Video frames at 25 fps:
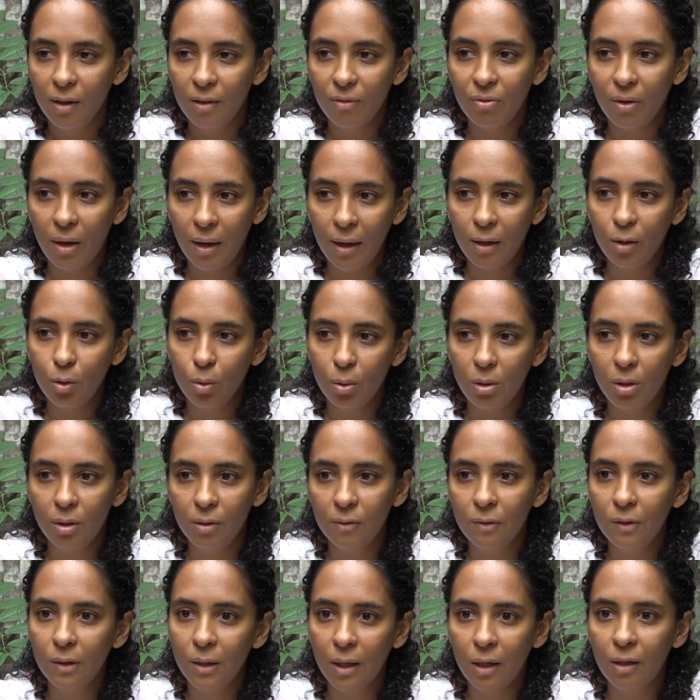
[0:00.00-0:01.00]
If I had to
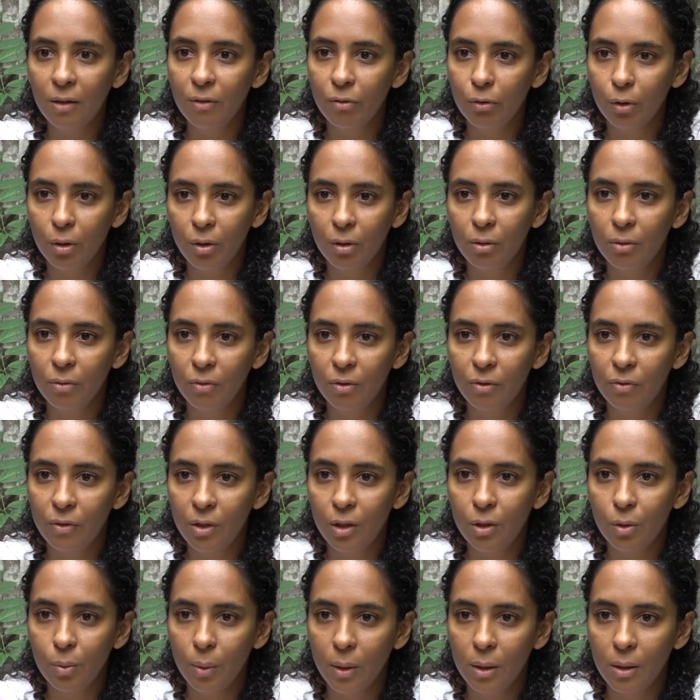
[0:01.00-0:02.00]
live in that for
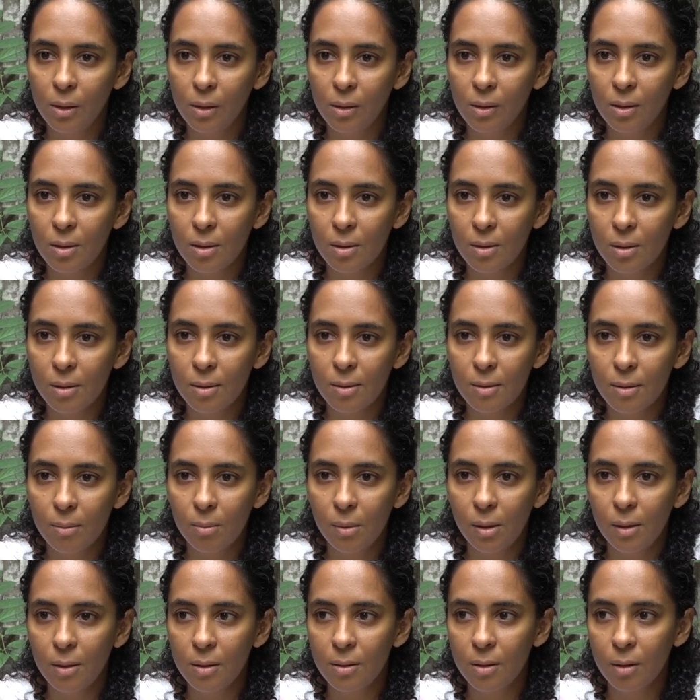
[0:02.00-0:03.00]
15-20 years in
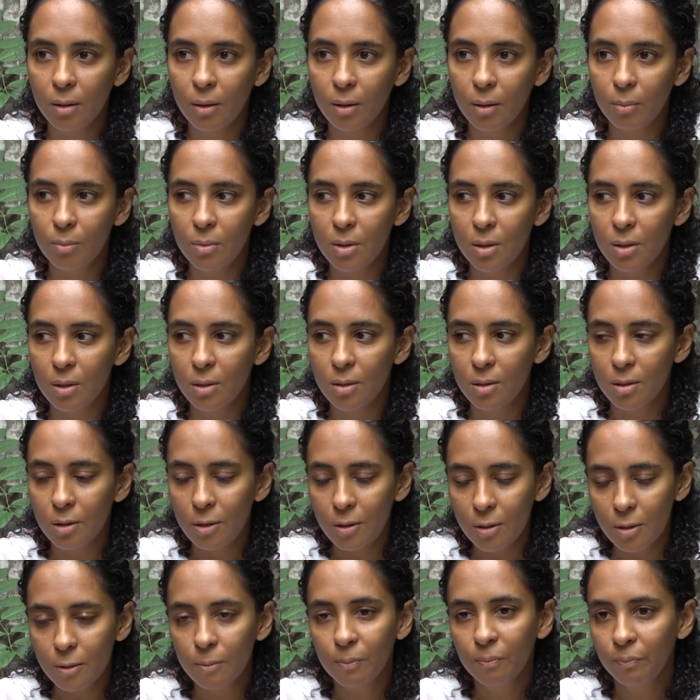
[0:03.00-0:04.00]
similar
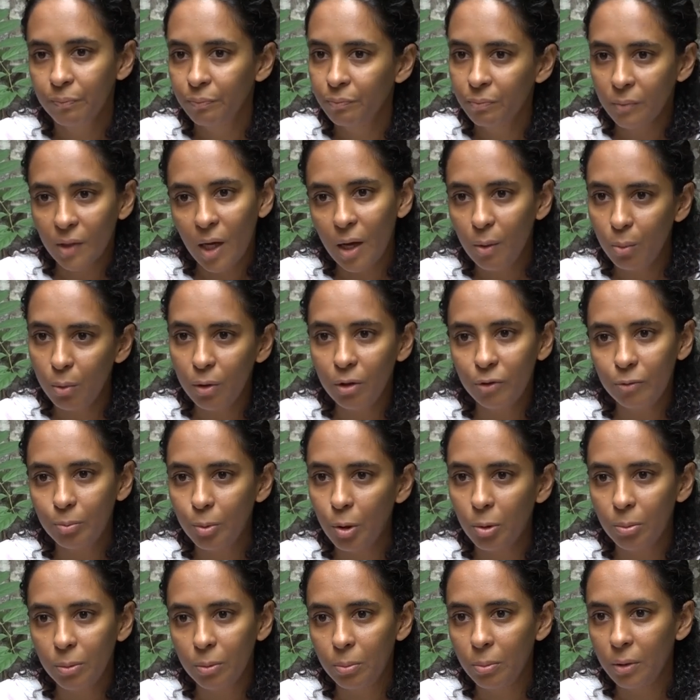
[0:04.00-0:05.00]
circumstances, I would have
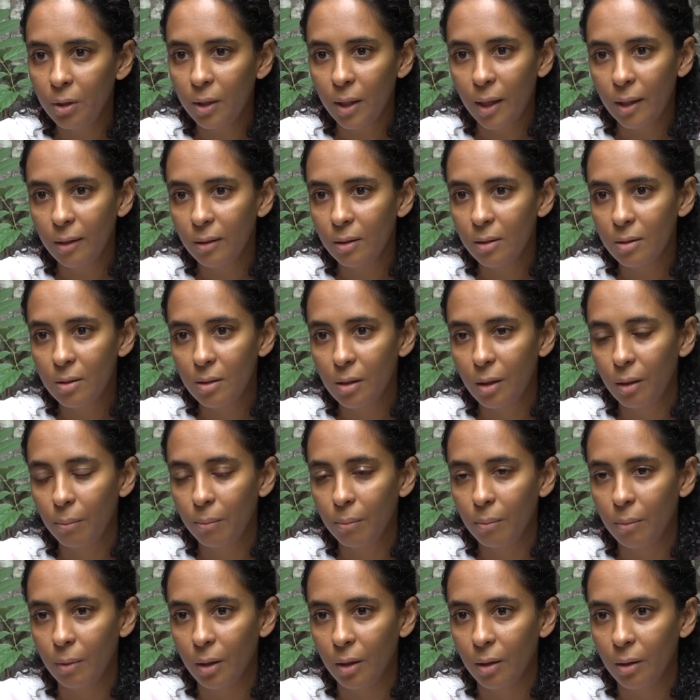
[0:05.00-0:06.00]
probably had the
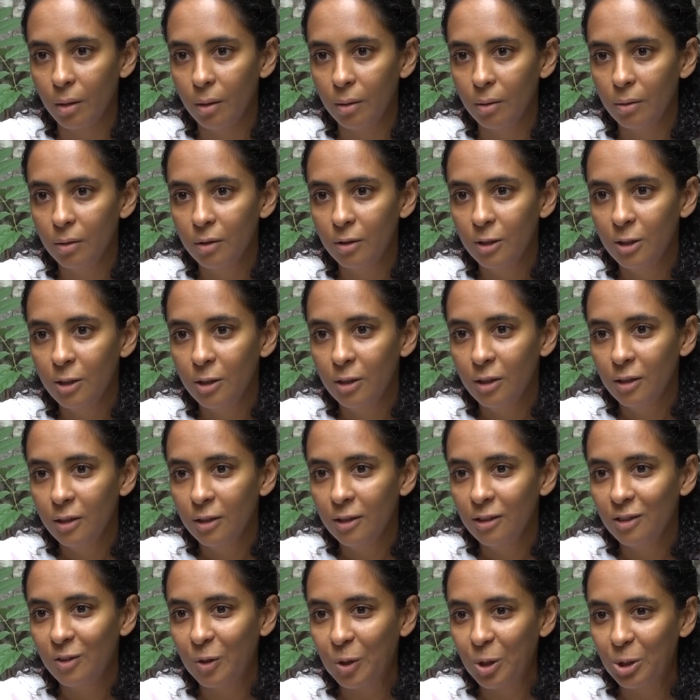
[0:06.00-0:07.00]
same
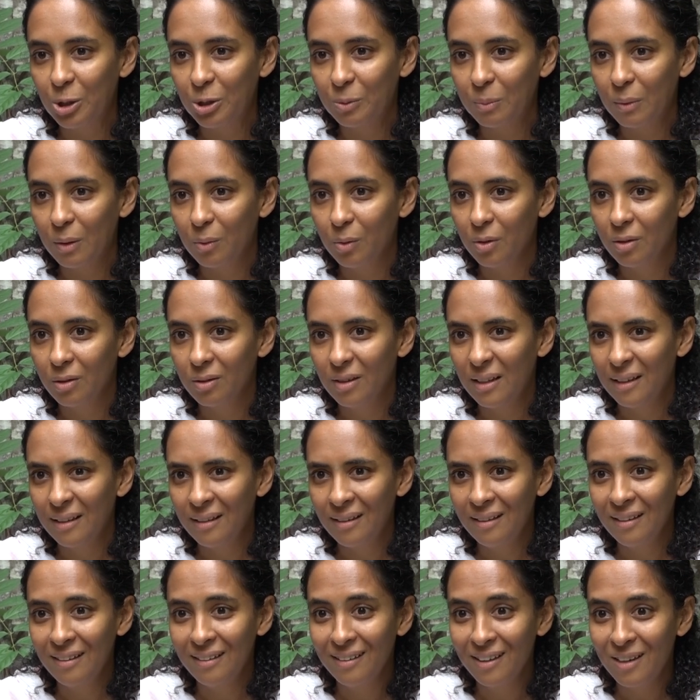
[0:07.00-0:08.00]
thought about,
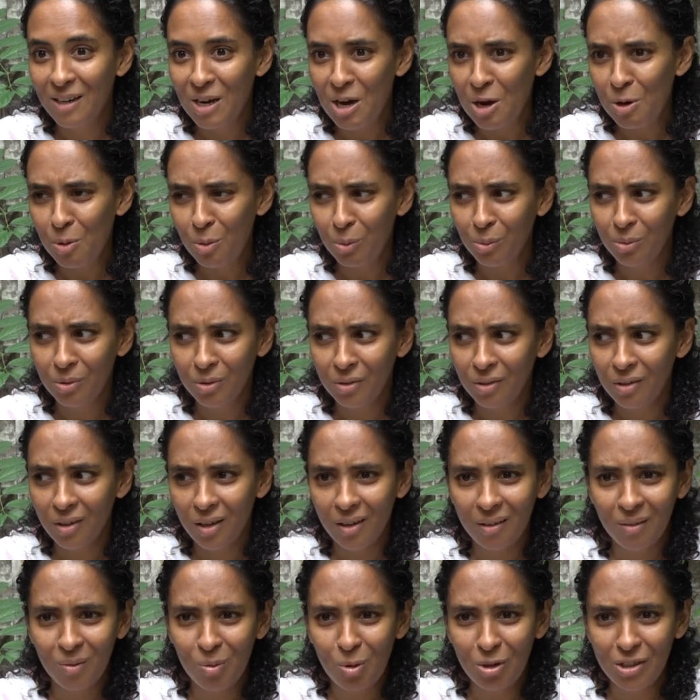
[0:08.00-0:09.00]
yeah, how?
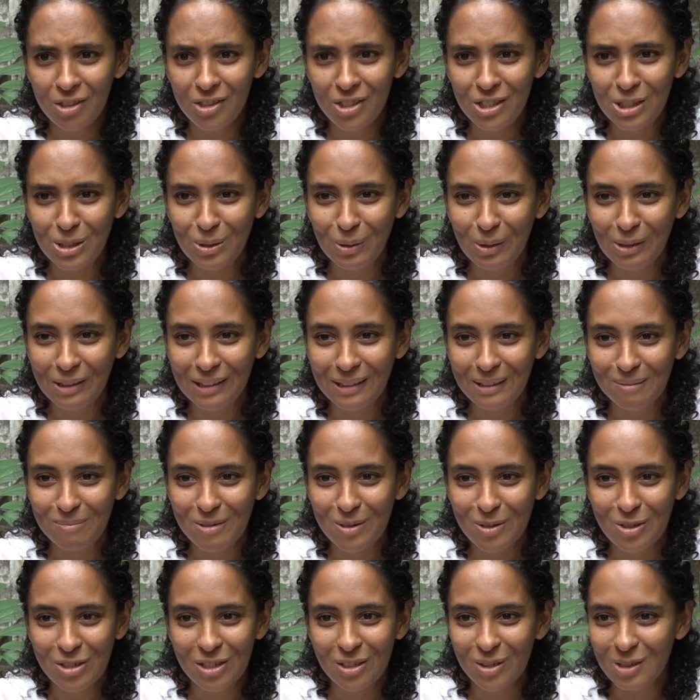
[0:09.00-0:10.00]
What is she talking
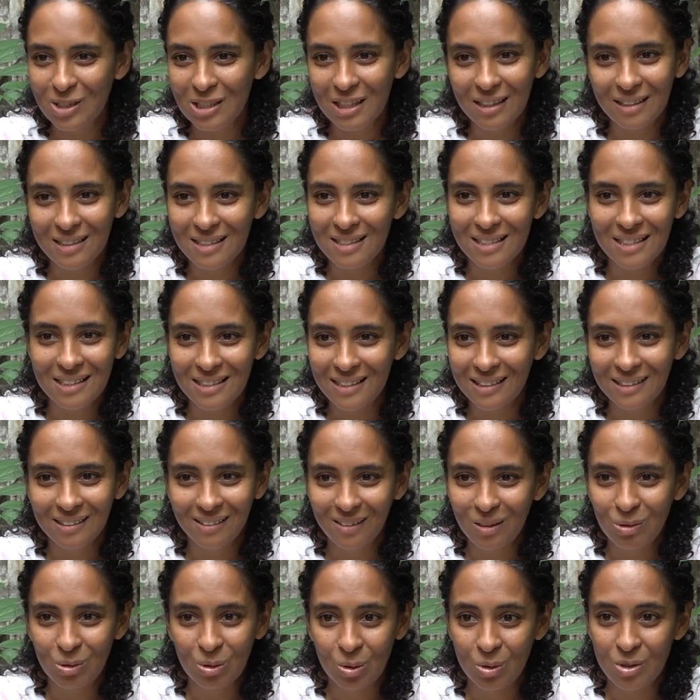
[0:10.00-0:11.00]
about? She looks like a city
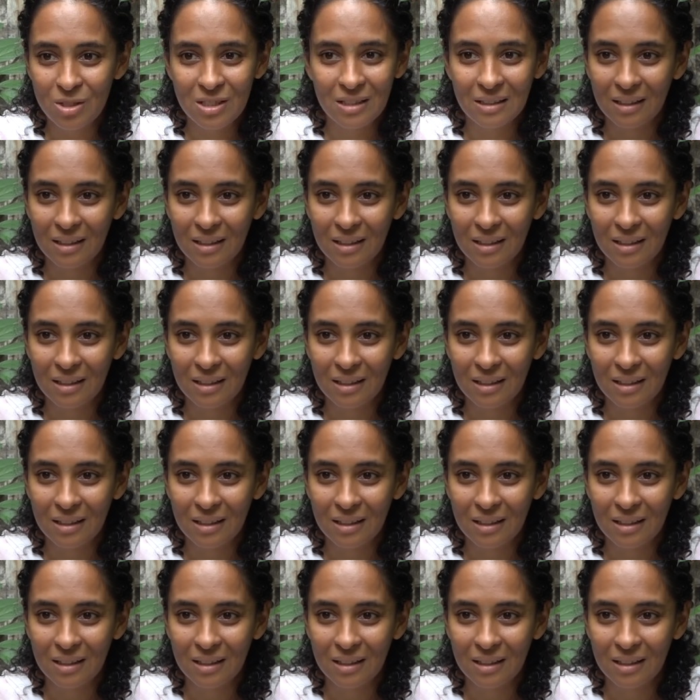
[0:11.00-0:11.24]
girl who knows